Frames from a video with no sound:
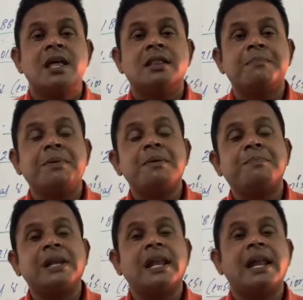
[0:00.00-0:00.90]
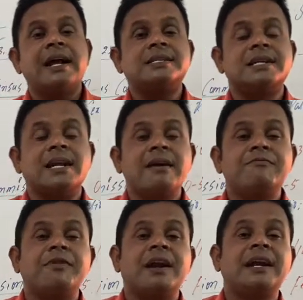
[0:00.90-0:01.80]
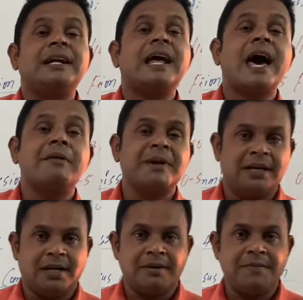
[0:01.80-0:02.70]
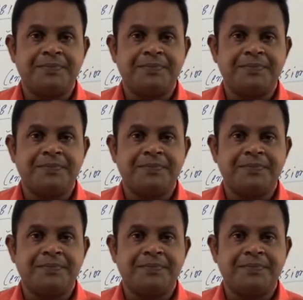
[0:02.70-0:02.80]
the people, it's a time for retirement.